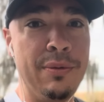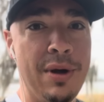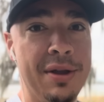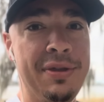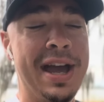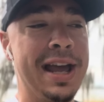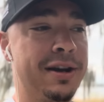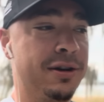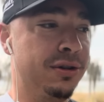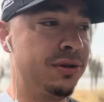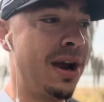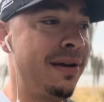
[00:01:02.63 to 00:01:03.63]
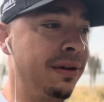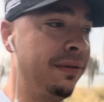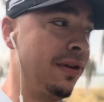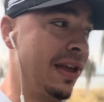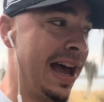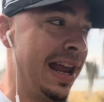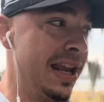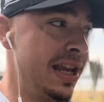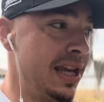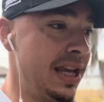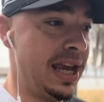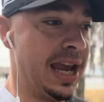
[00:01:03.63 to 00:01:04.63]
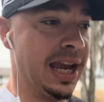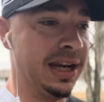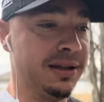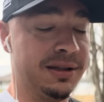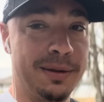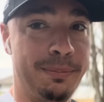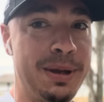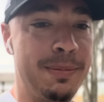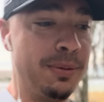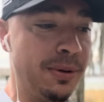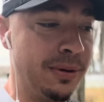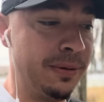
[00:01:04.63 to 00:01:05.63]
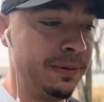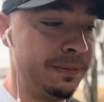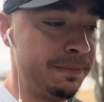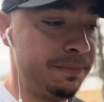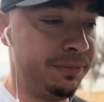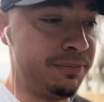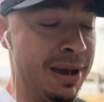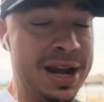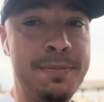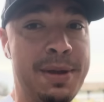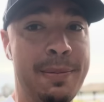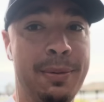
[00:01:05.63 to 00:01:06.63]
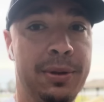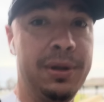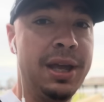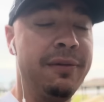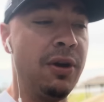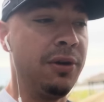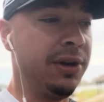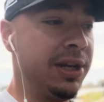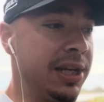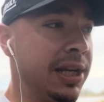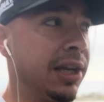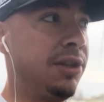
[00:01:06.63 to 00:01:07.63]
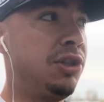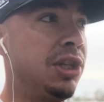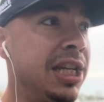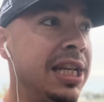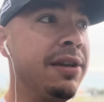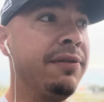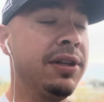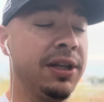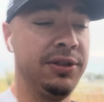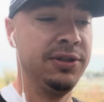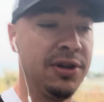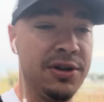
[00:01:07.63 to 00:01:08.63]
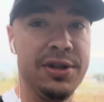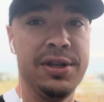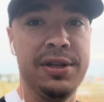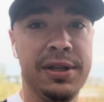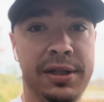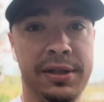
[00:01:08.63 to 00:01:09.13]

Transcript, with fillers: want that and are striving for that. And some people, many people, have already achieved a certain,